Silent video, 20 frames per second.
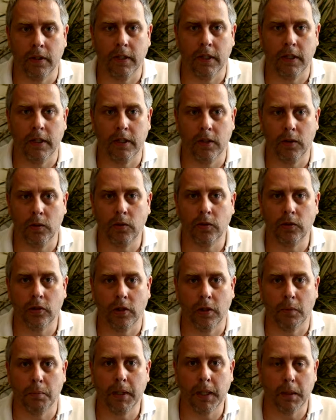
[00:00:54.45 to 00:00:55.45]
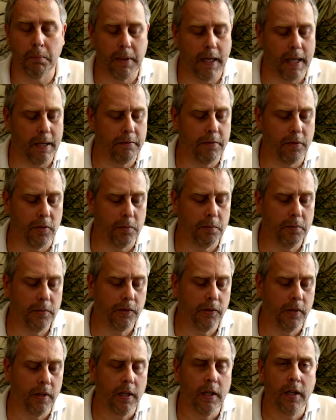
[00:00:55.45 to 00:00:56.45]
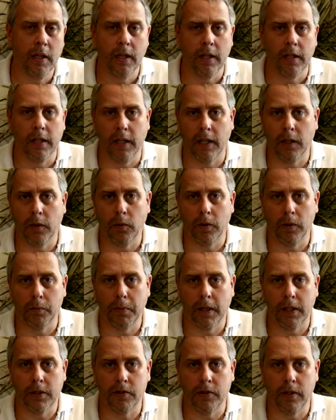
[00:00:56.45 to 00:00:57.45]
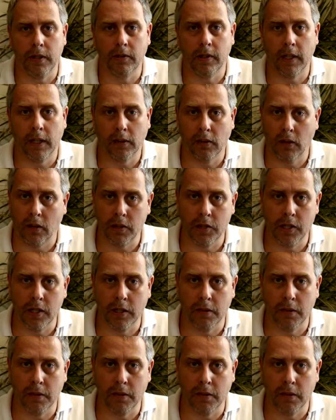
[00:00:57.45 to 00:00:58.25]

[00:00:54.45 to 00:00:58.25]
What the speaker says: use on the bigger platforms. Now with battery technology